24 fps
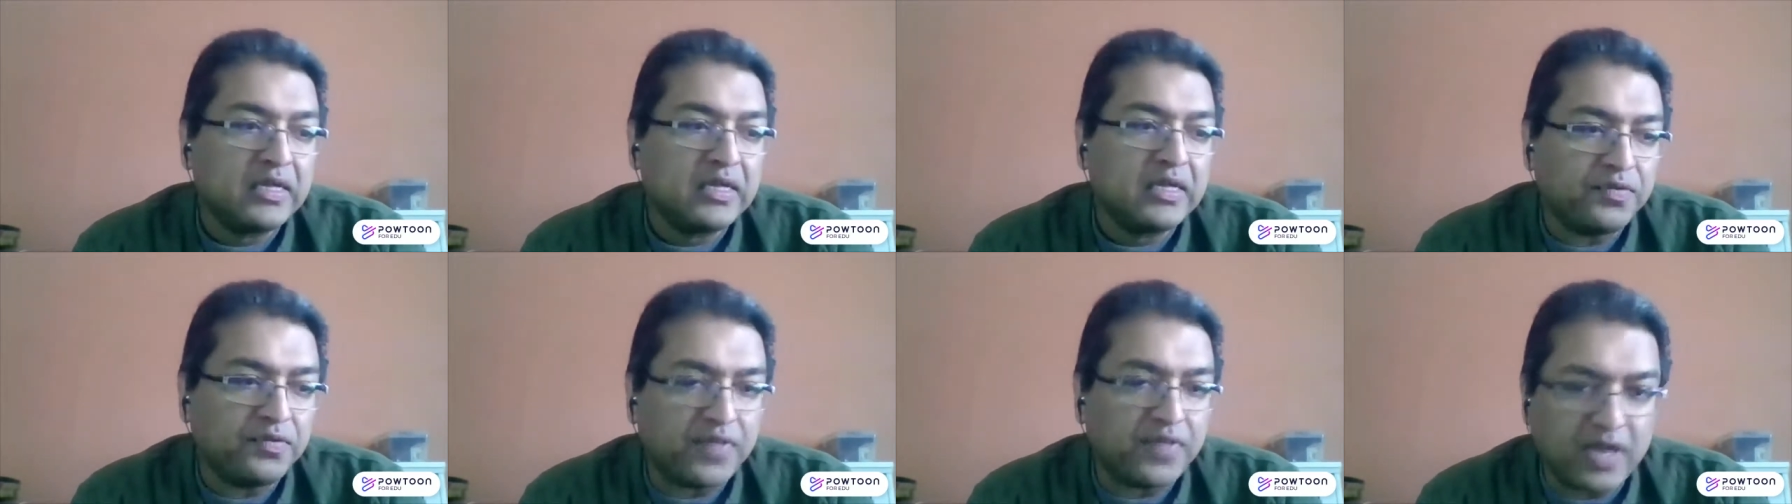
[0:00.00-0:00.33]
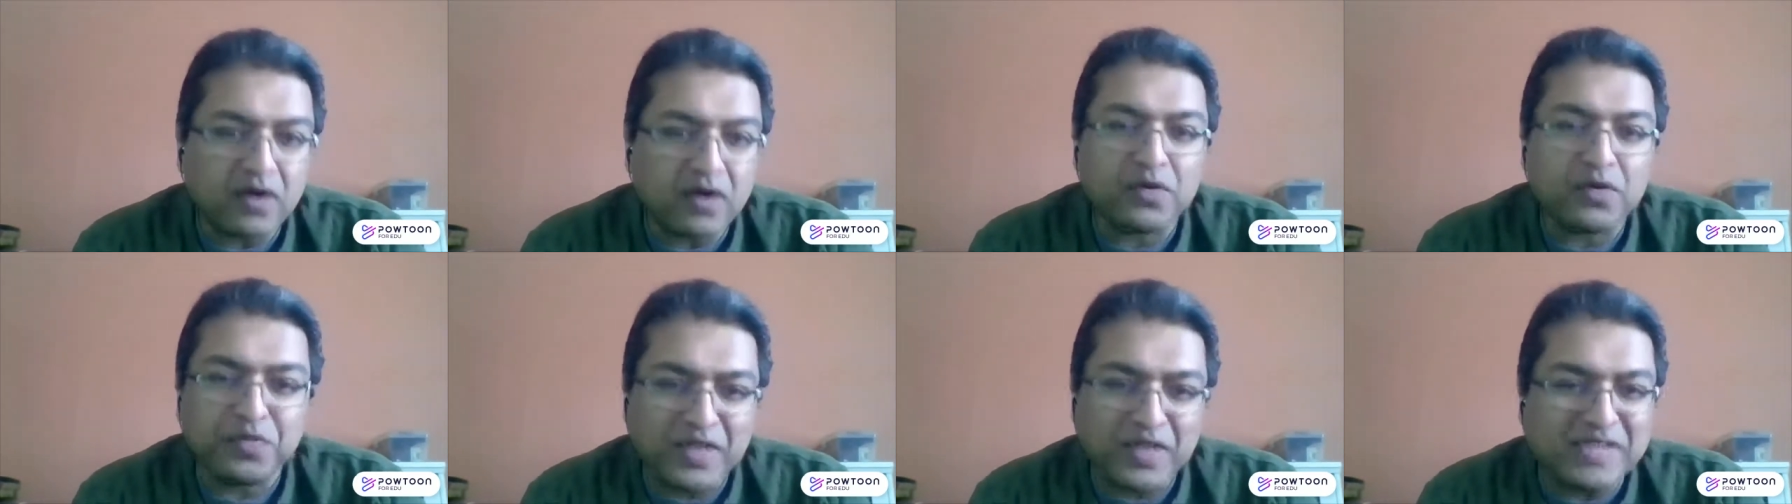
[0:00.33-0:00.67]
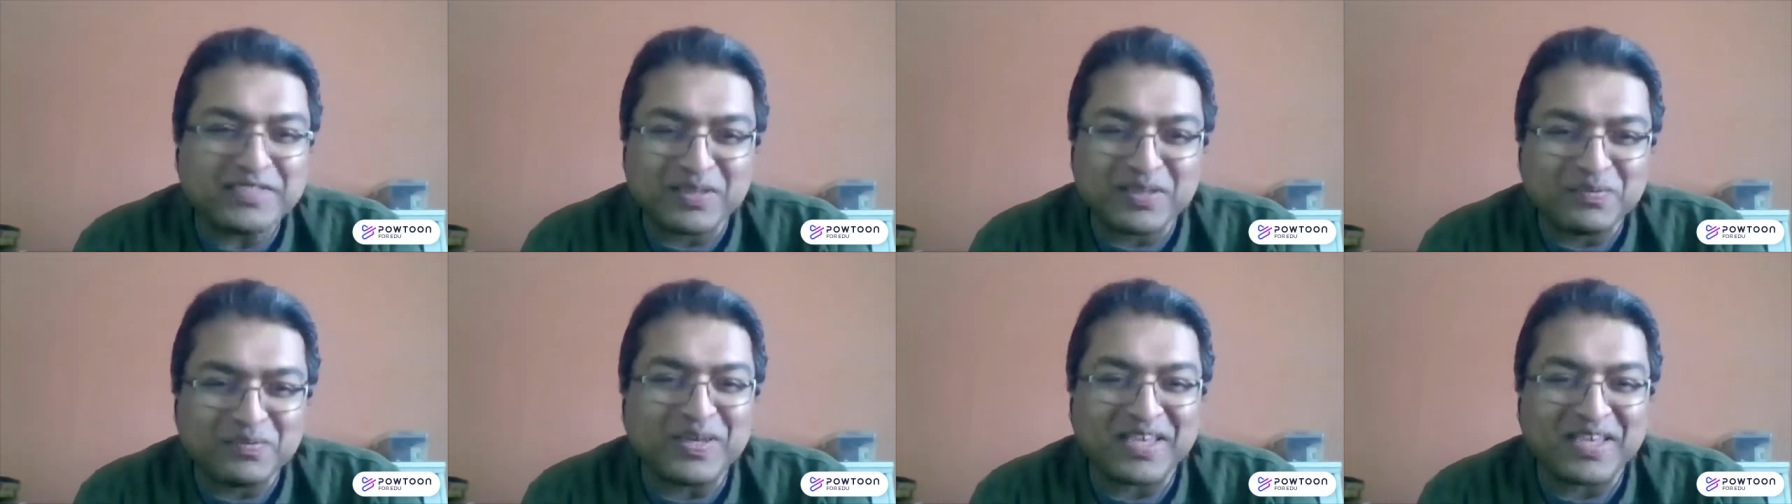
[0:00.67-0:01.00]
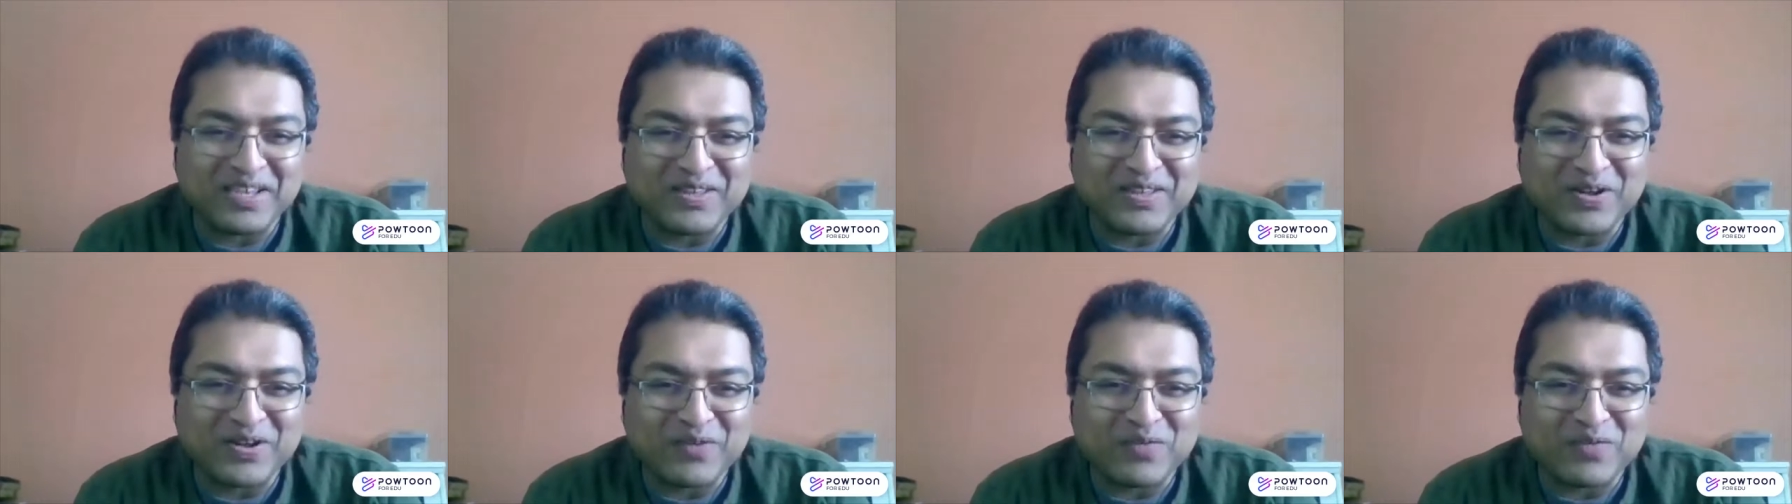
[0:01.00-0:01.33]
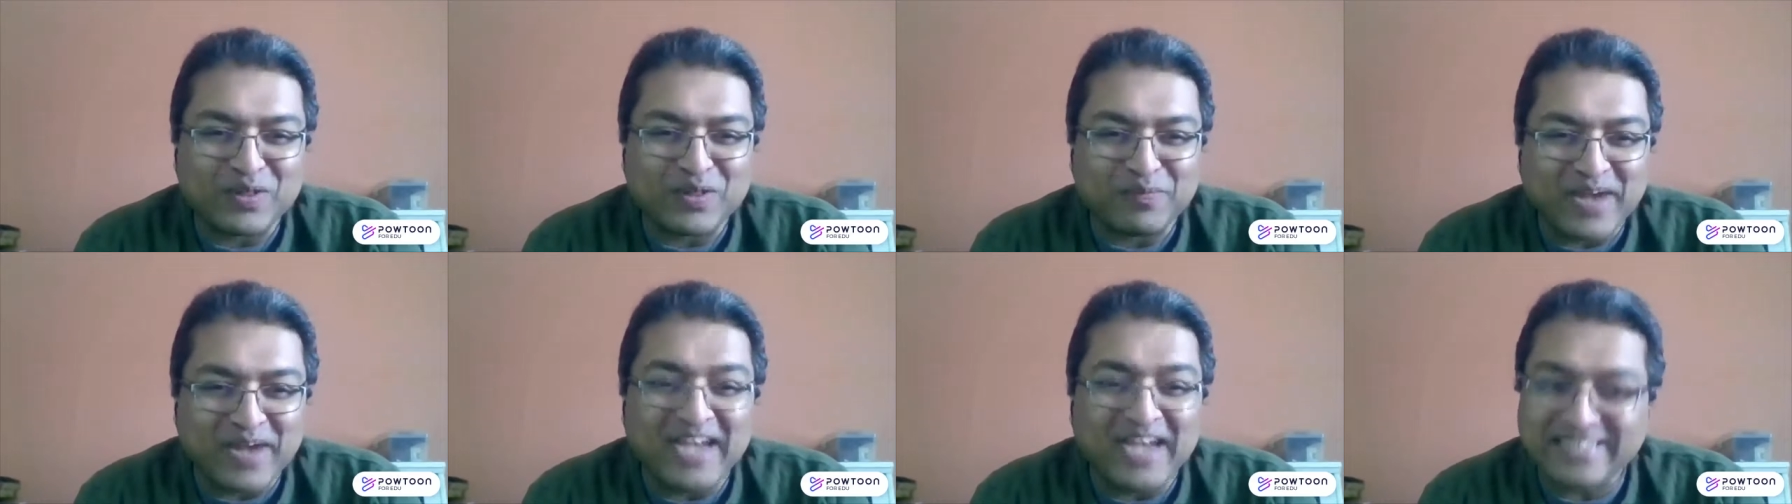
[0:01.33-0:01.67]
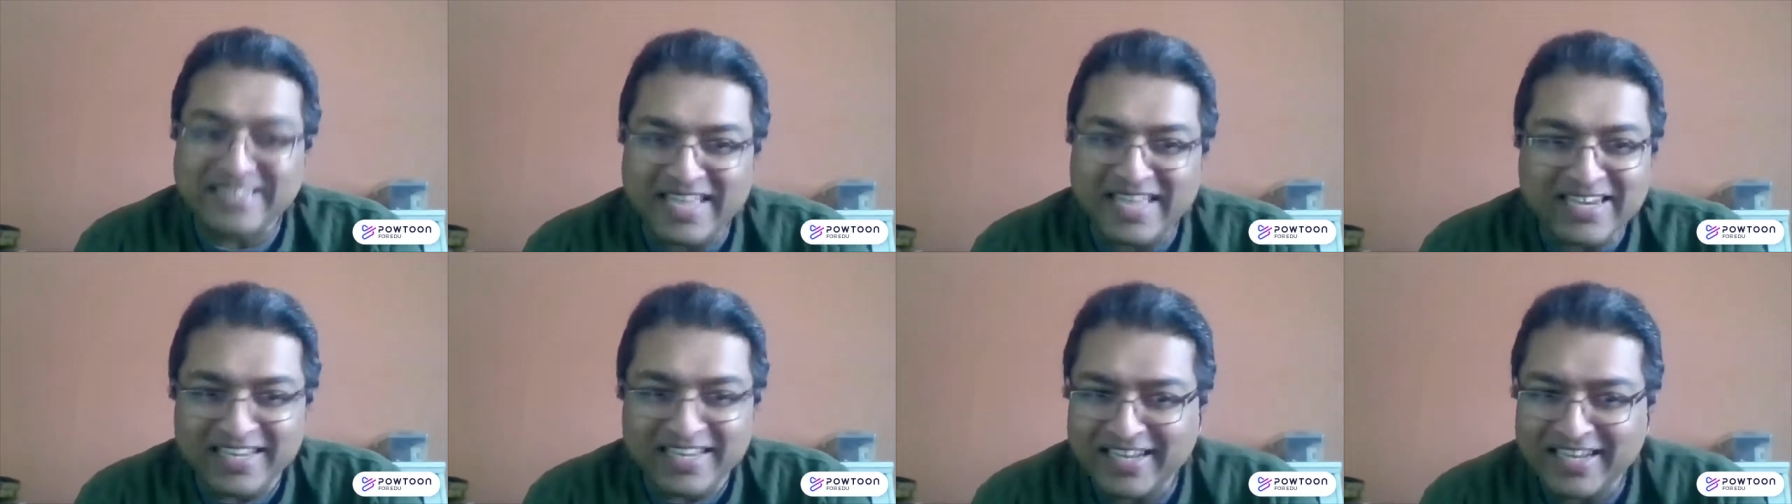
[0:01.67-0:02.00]
there are things that we can learn from the
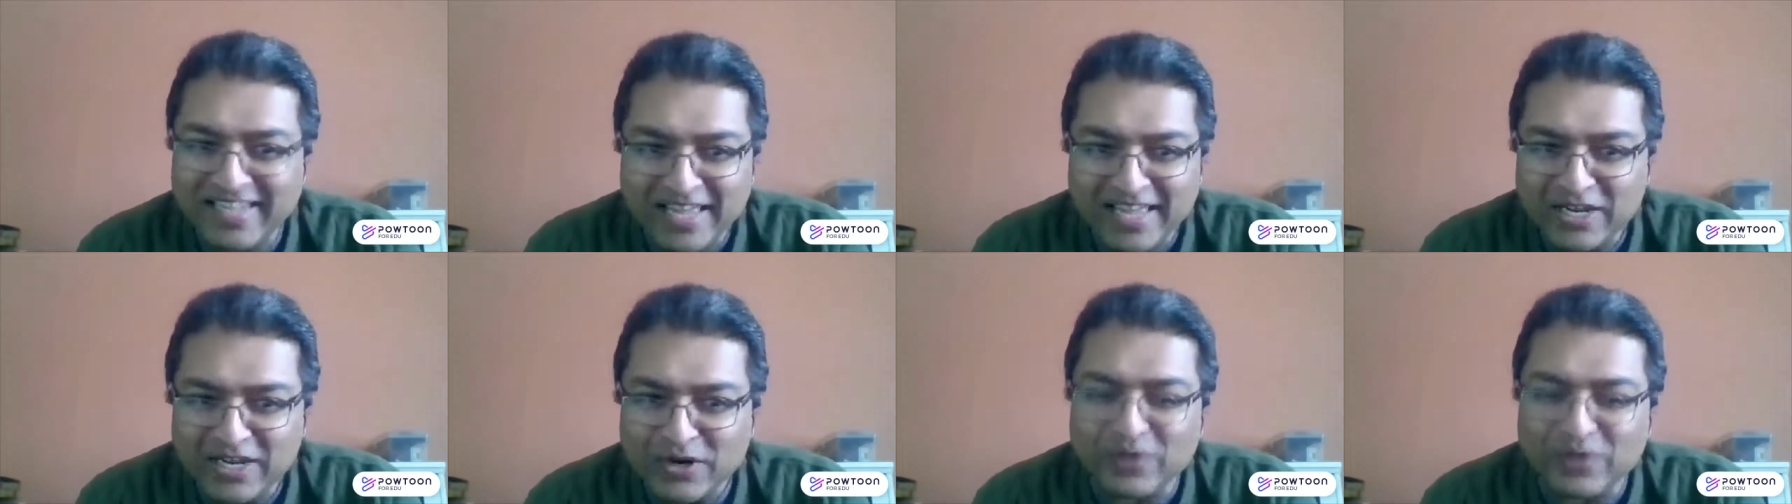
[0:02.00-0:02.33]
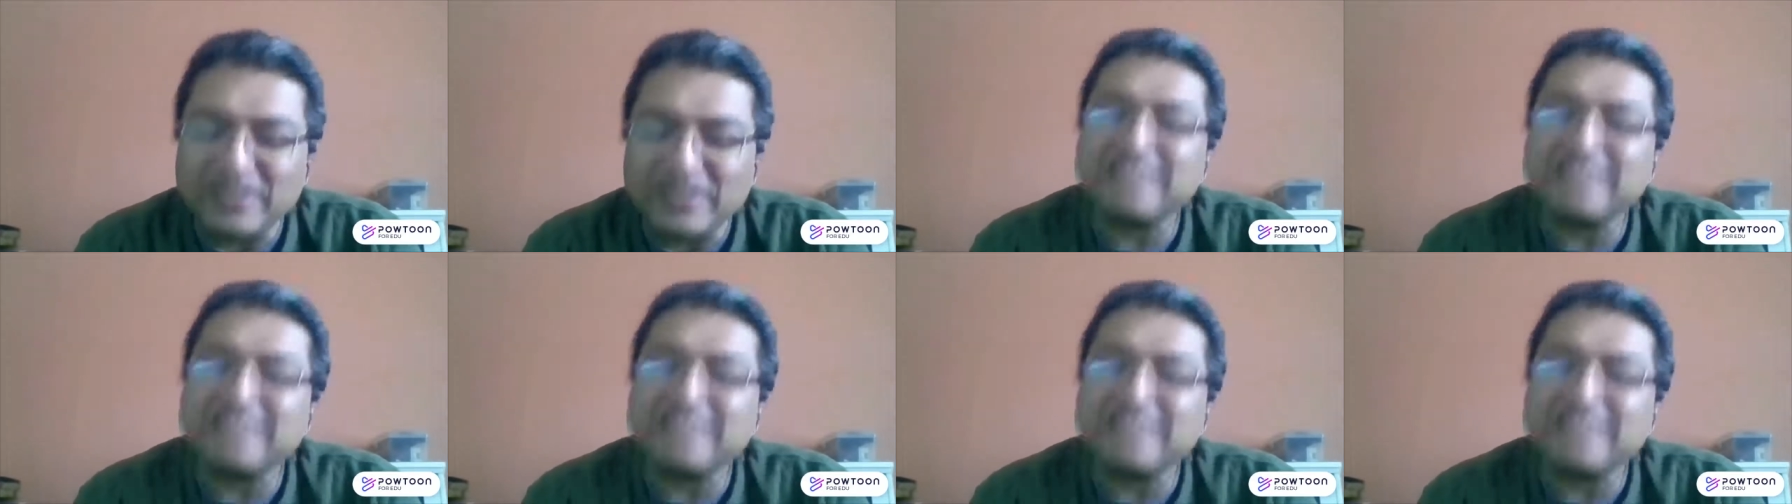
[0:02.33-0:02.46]
past, and it, and, you know,